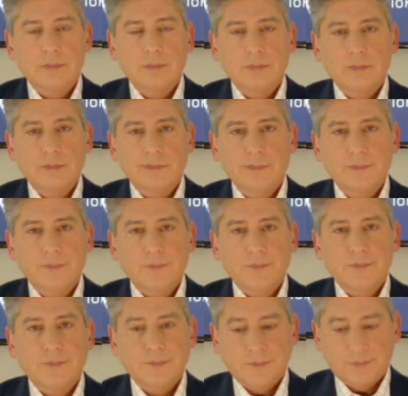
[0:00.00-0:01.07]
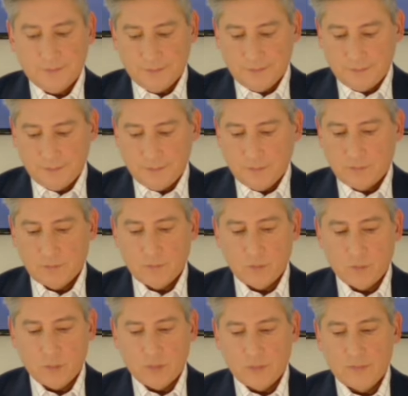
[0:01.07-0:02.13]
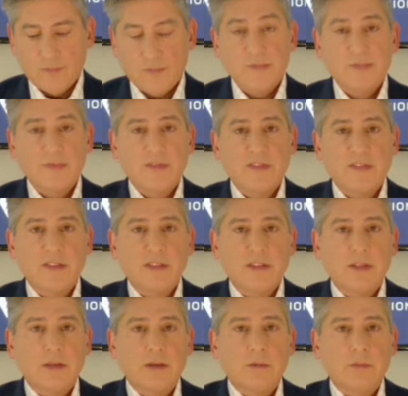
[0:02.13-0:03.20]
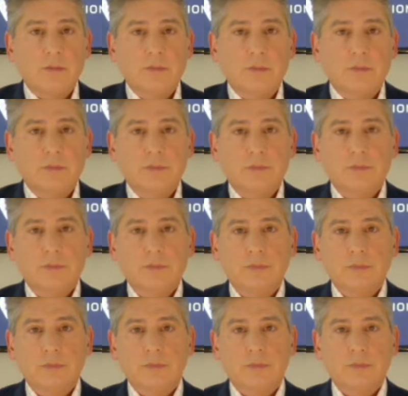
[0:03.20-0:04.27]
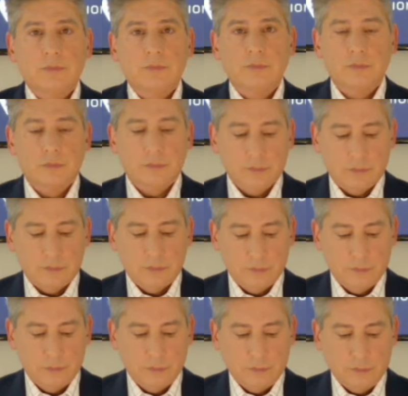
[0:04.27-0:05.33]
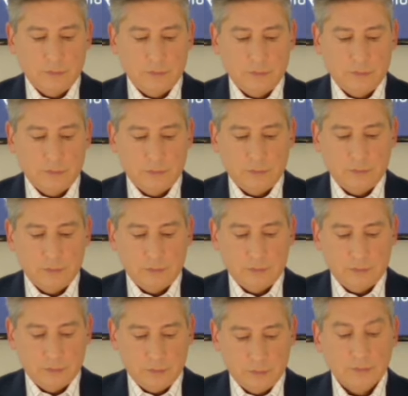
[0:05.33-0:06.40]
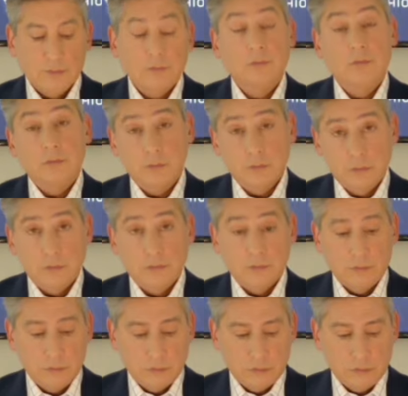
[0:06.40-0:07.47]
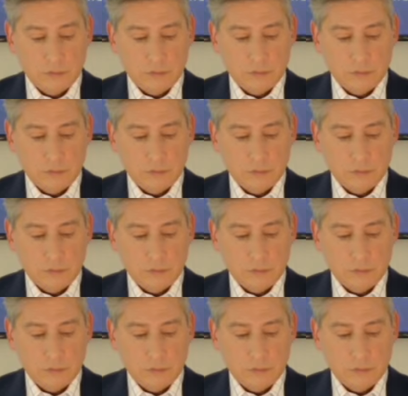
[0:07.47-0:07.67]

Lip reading: (silent)